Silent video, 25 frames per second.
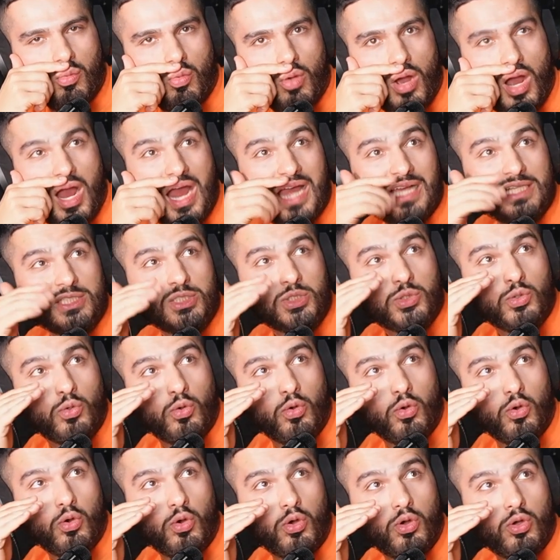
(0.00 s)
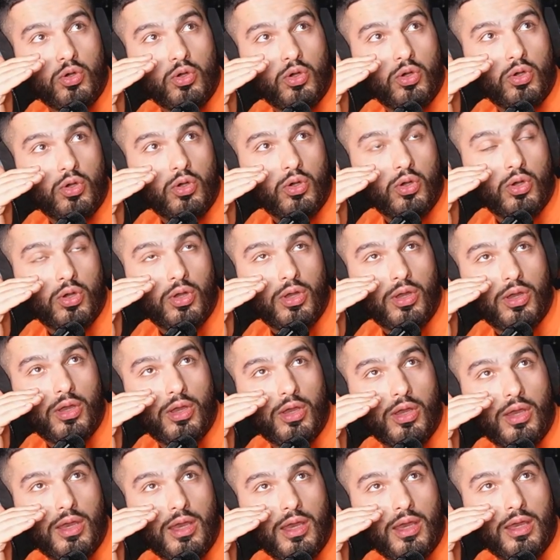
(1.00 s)
I saw
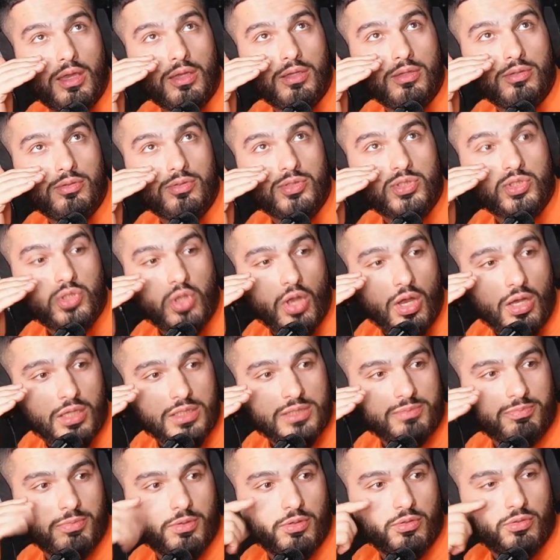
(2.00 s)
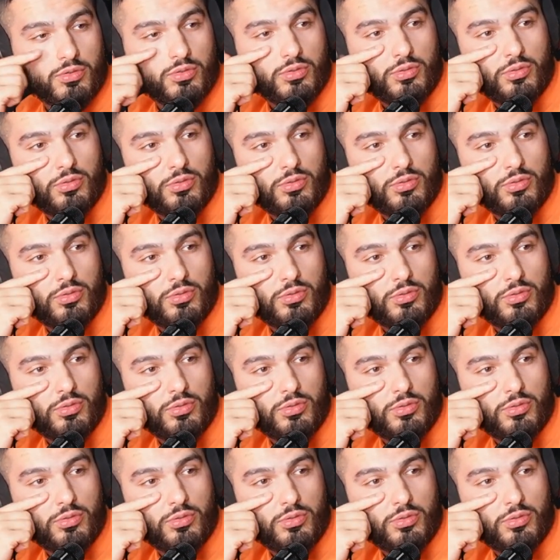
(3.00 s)
stars, bro.